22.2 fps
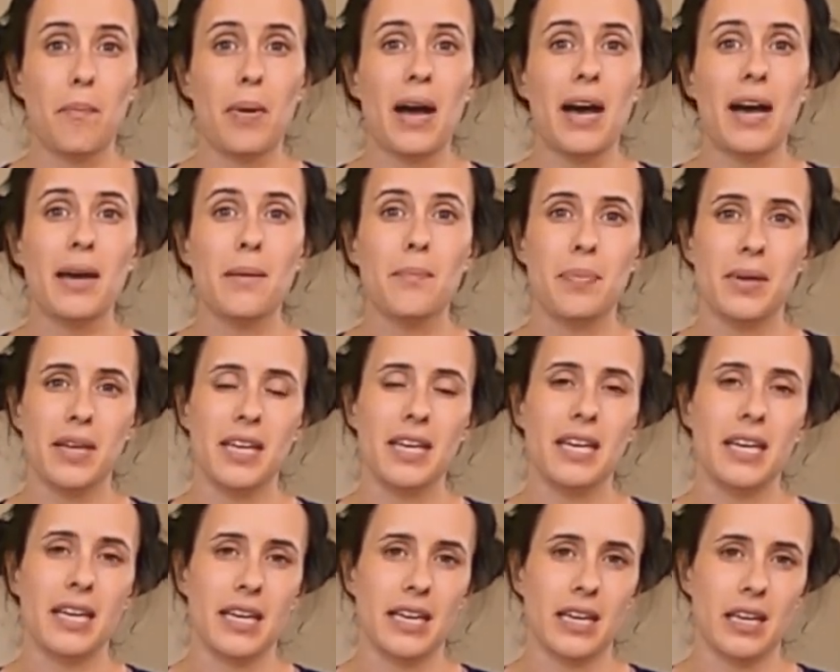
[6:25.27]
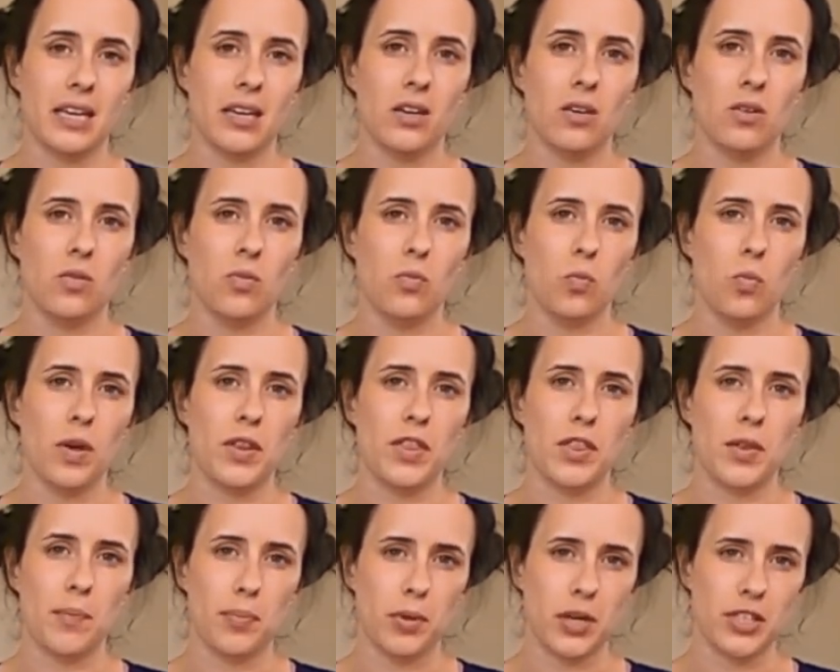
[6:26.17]
by being
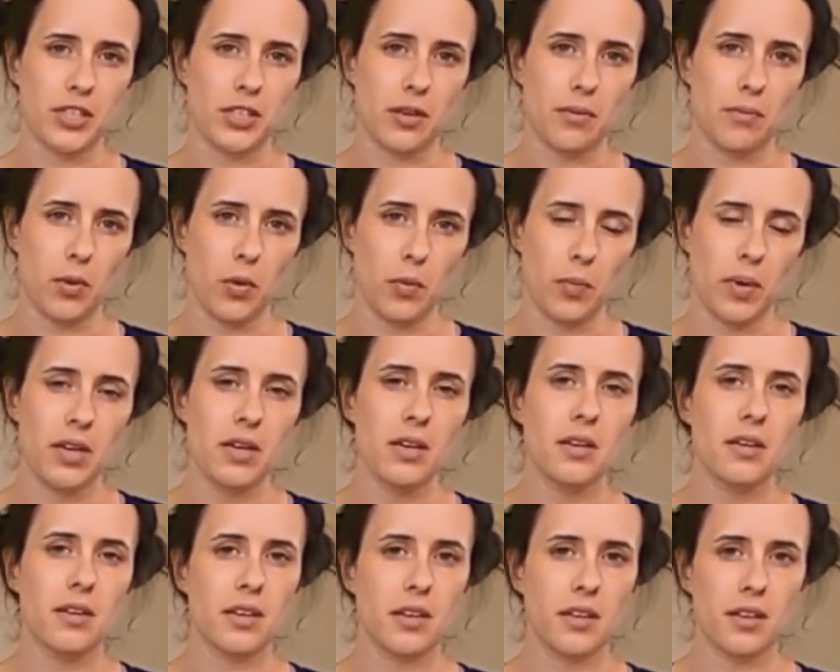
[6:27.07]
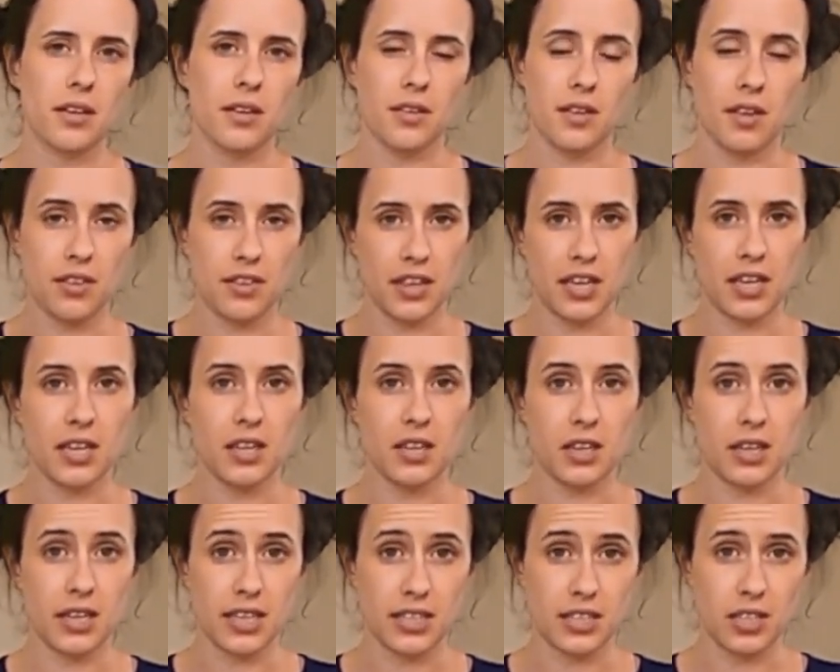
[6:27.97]
with the present moment, the
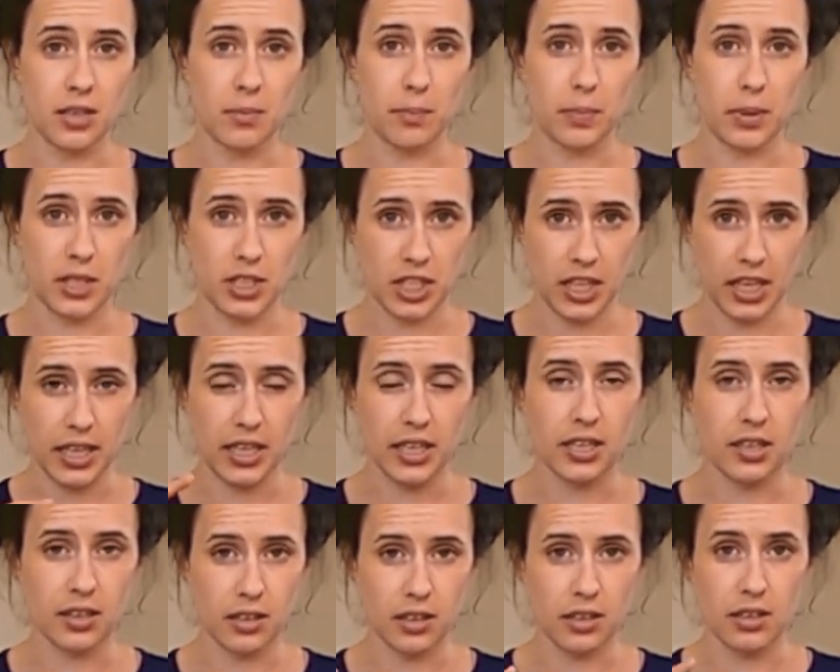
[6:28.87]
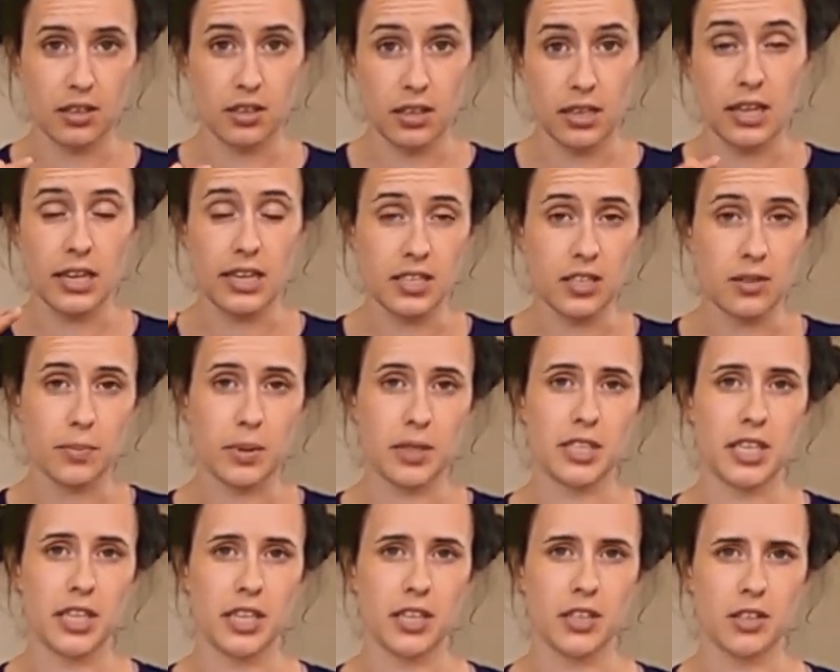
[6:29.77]
thing that isn't
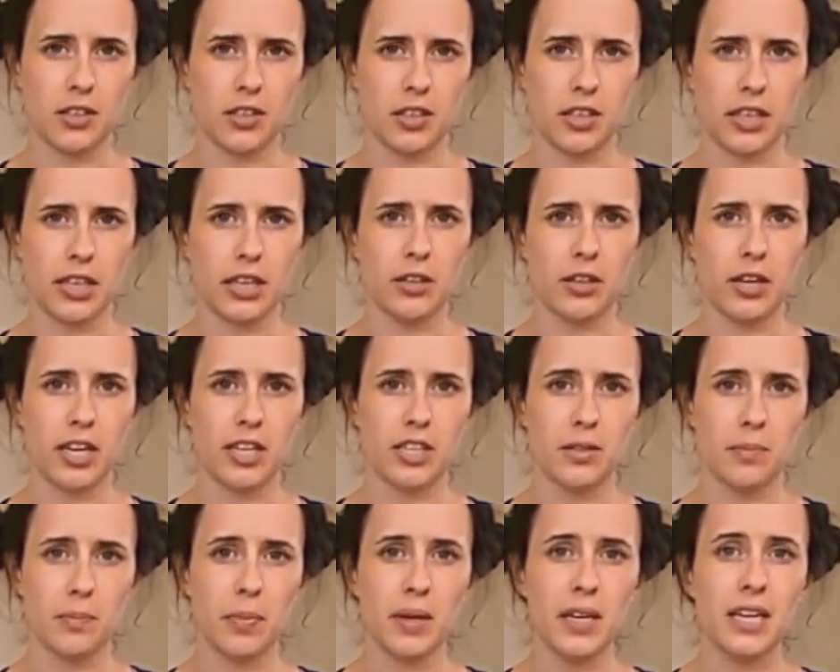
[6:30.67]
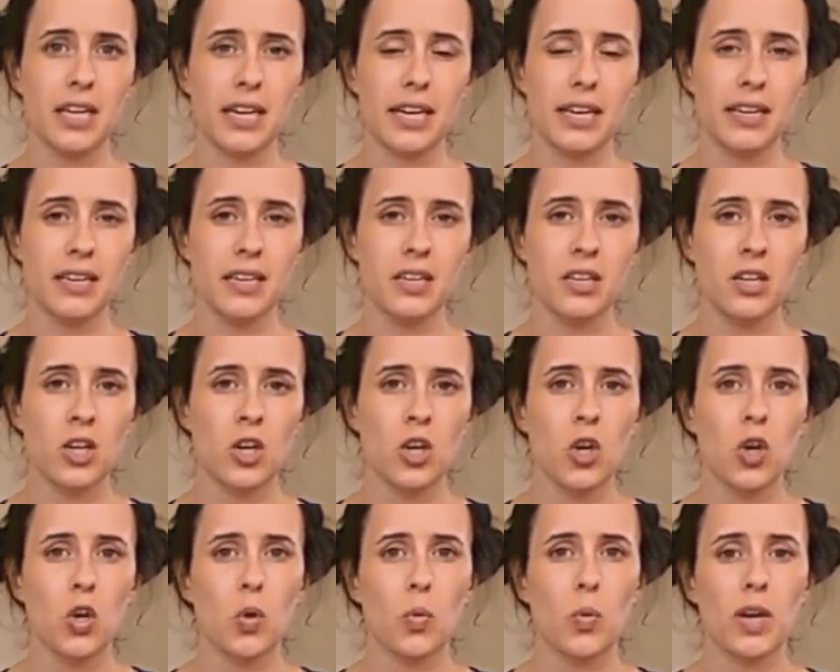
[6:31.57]
particularly great to be in,
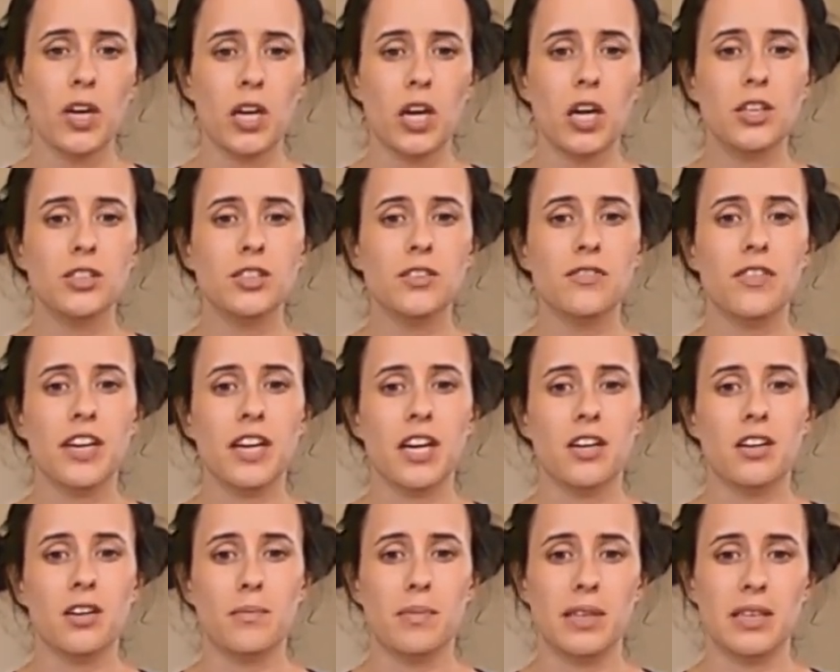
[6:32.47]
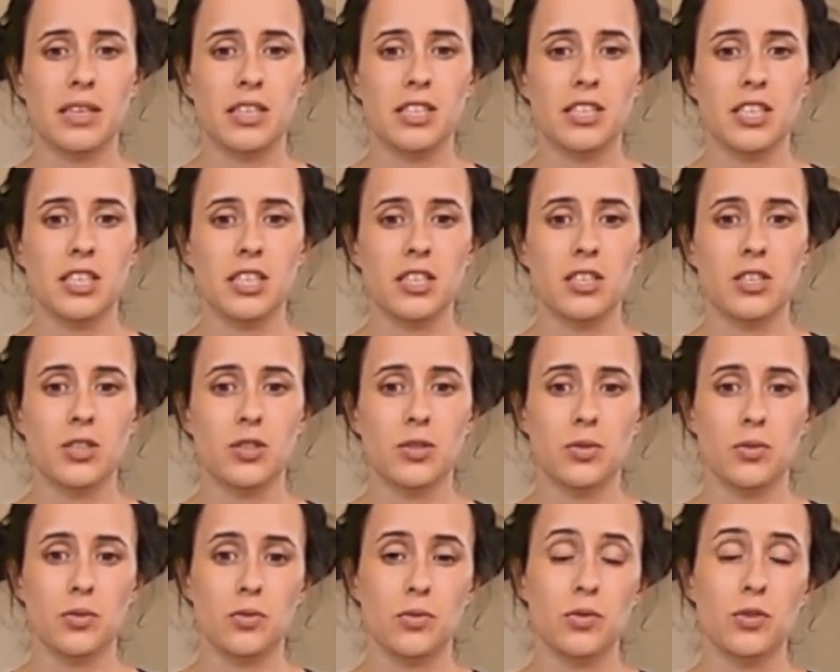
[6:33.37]
we cultivate our ability
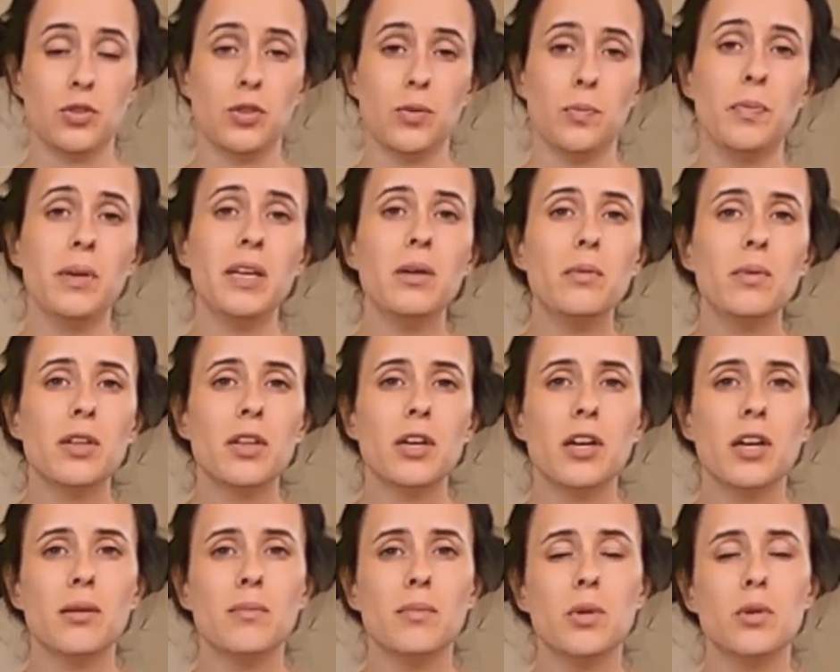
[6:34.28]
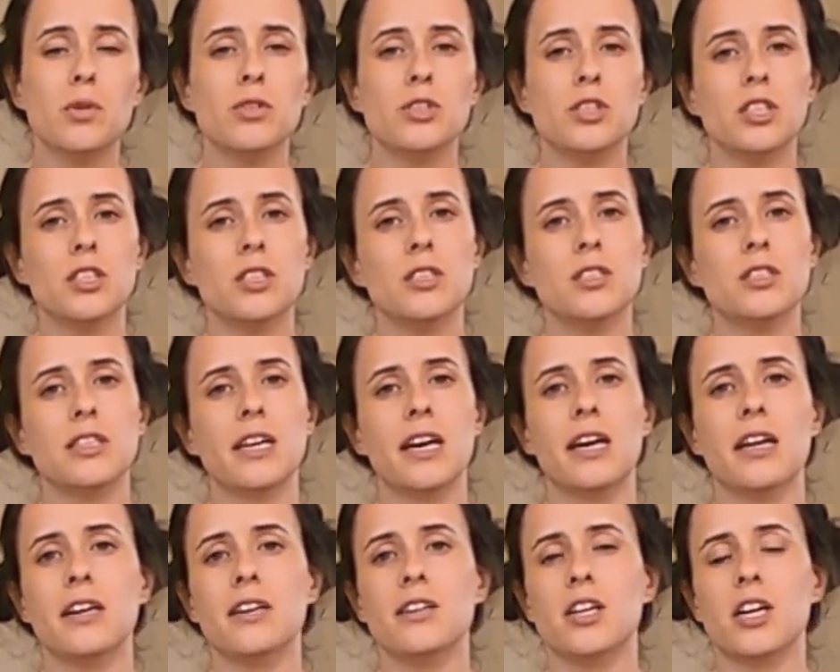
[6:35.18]
to be with our emotions,
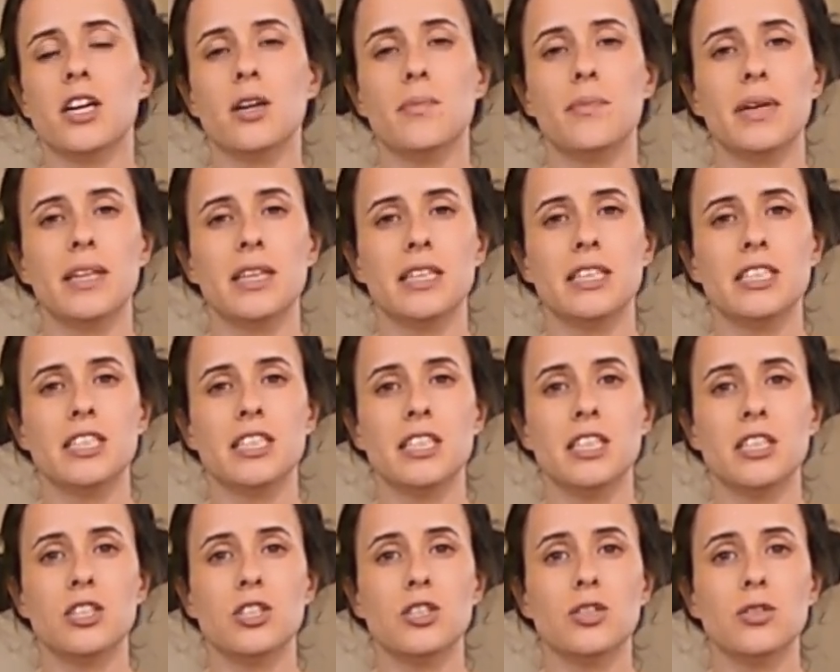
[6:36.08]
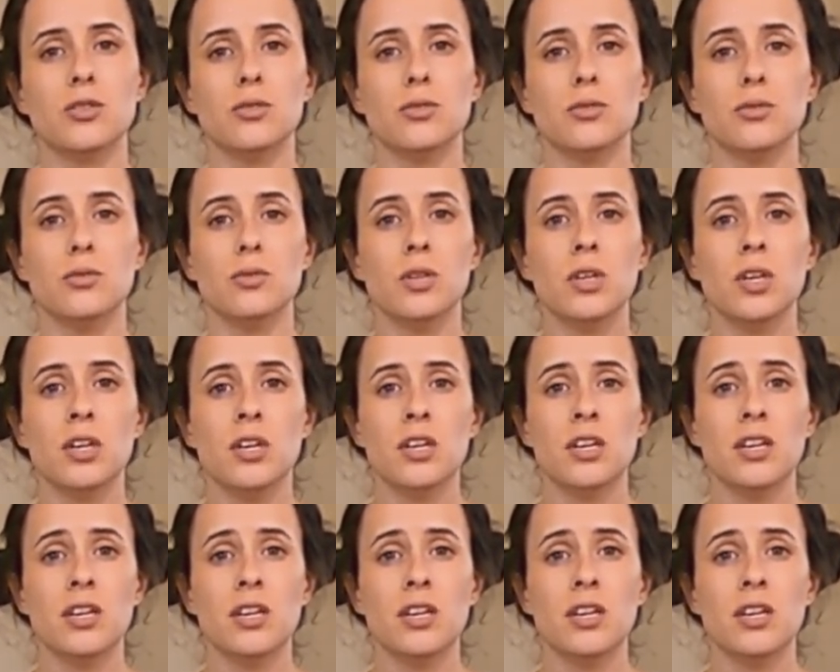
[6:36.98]
and our ability to